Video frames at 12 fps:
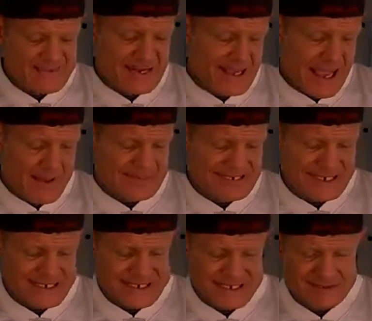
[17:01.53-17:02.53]
me in a
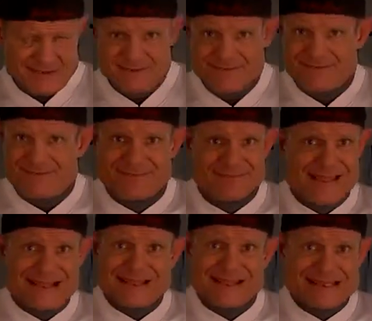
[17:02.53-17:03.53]
competition.
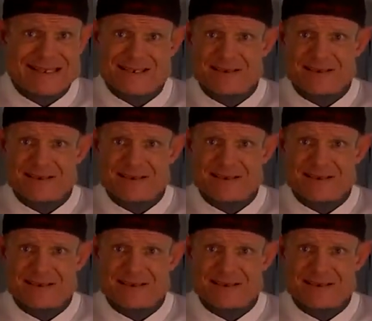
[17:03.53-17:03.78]
Let's